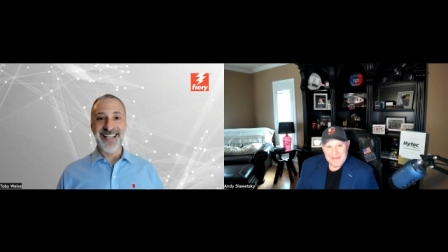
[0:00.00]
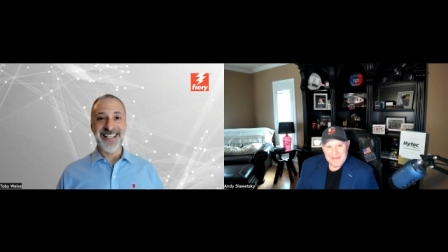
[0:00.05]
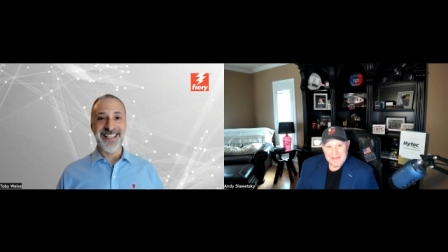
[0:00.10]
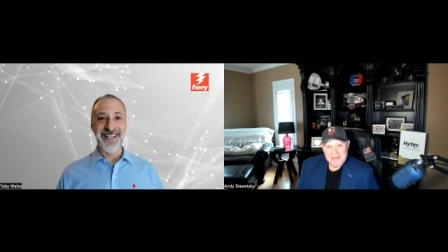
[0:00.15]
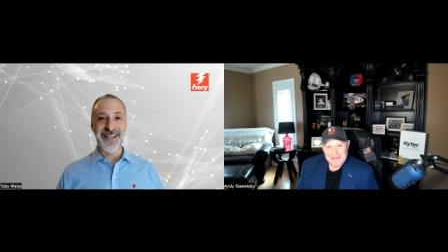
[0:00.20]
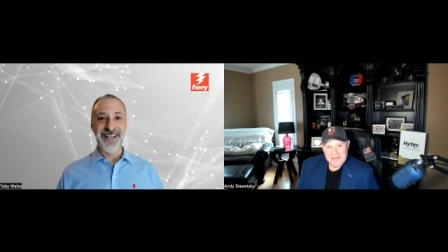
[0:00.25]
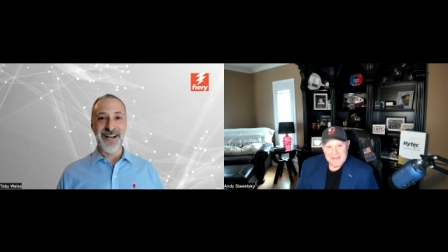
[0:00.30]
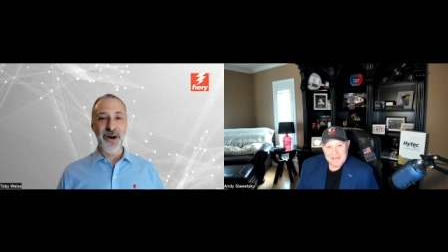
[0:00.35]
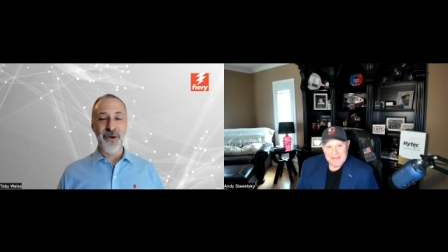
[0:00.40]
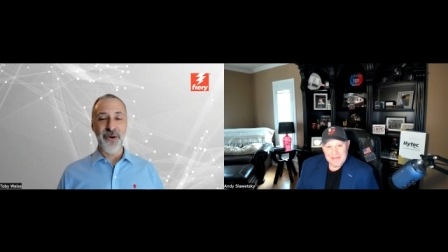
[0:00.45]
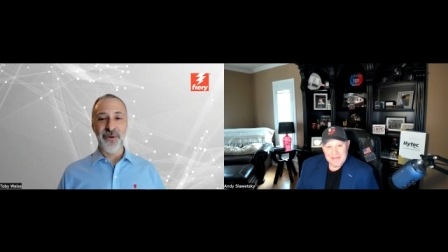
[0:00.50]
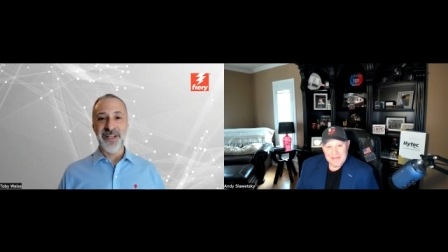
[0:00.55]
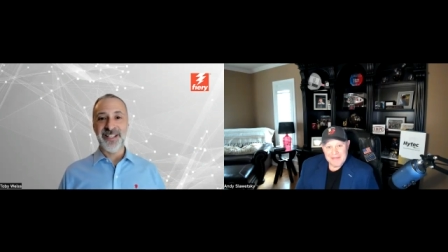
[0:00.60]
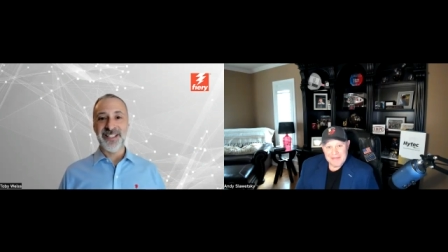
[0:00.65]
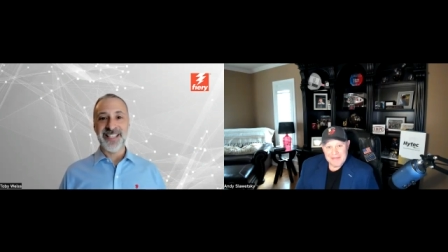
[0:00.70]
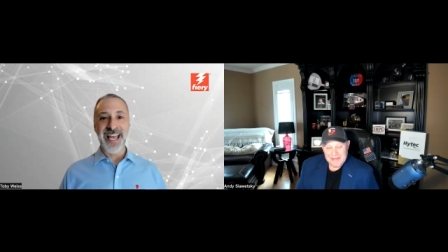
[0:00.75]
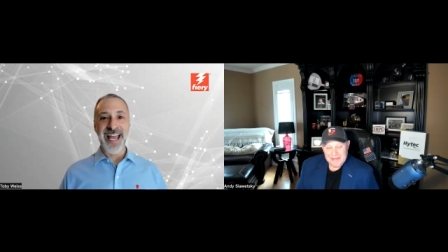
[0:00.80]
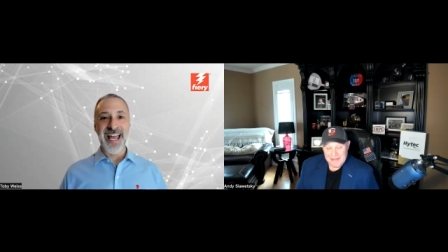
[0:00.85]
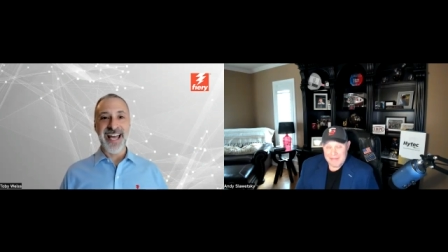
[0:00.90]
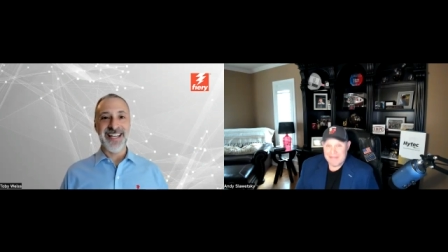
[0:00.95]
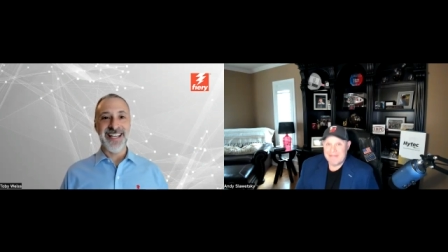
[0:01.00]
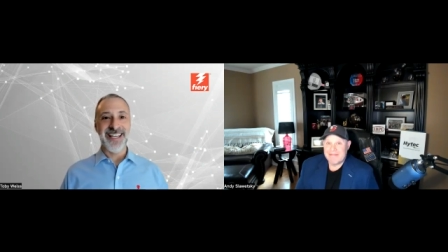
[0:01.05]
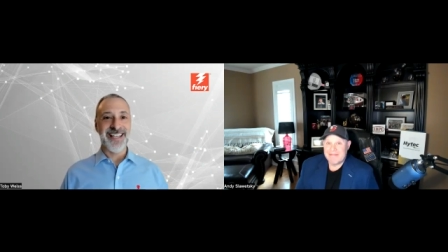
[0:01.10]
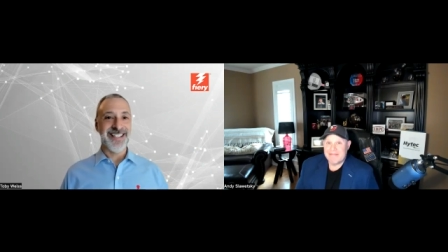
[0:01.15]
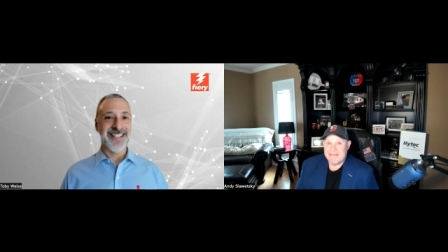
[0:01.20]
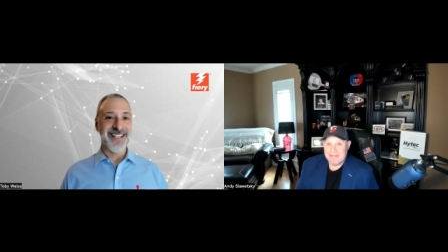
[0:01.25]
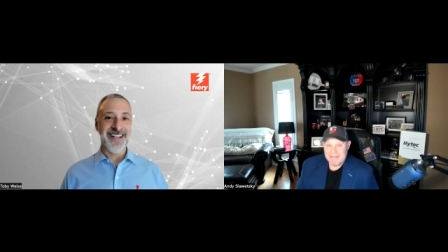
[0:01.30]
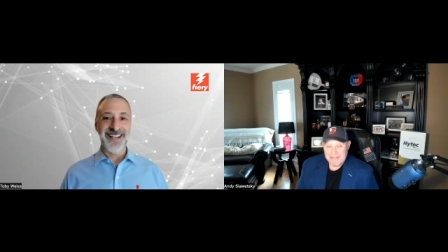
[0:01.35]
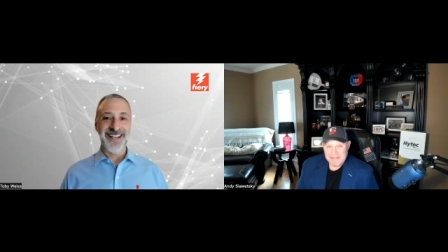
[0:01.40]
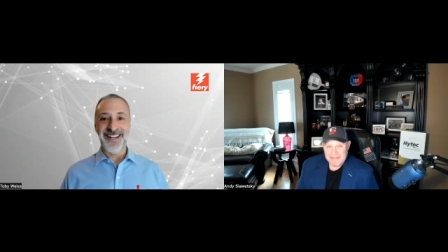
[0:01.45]
You know, we just added,
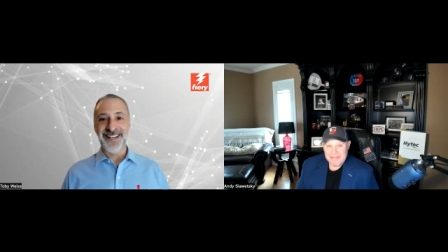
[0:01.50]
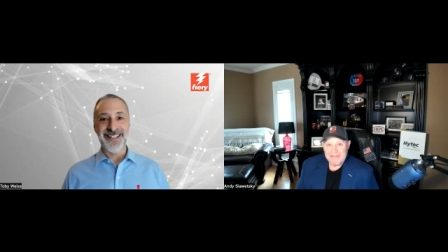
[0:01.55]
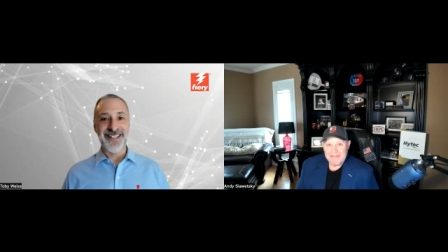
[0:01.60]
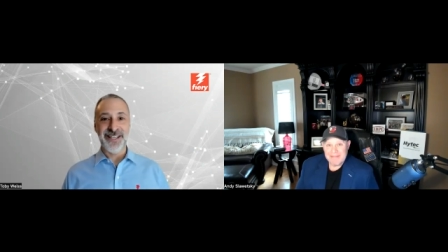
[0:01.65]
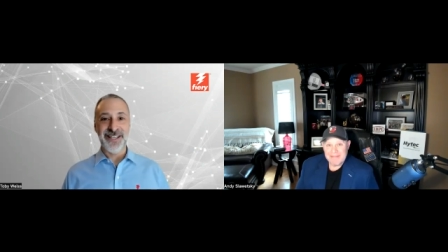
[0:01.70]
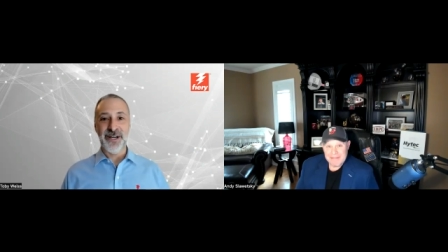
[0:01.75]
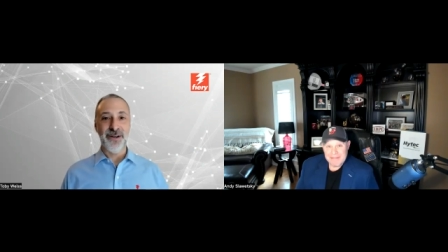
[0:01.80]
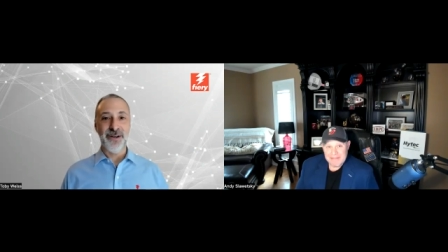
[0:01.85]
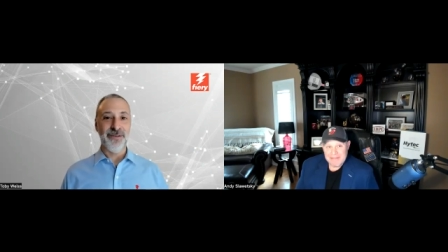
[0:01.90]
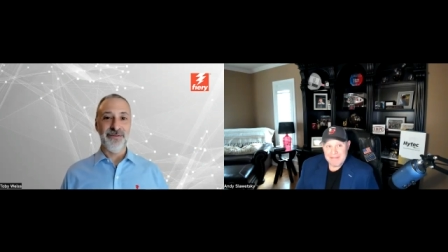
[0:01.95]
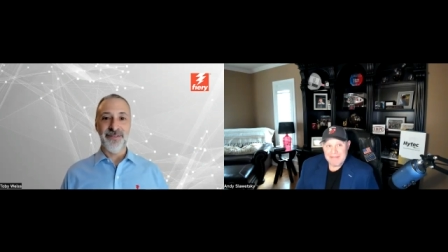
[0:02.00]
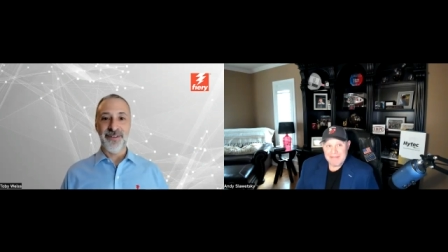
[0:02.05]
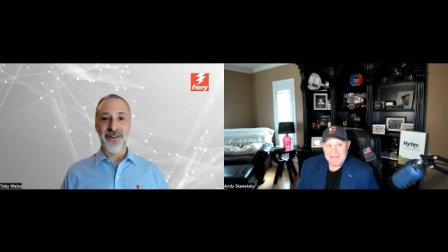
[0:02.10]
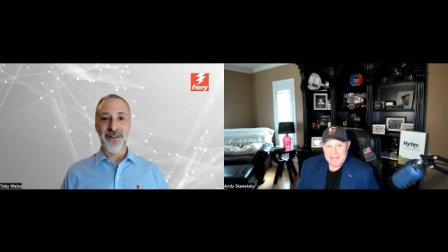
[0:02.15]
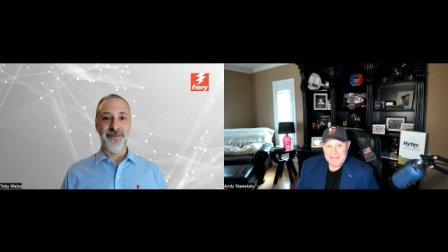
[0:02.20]
you know,